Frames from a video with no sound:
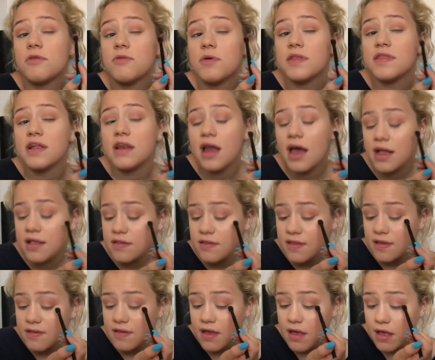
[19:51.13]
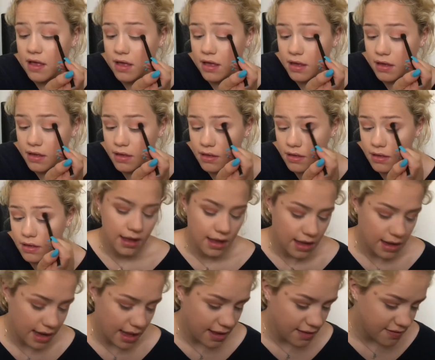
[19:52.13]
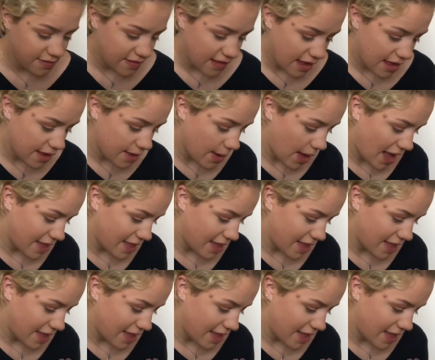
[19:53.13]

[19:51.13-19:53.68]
between the light to the dark, like so.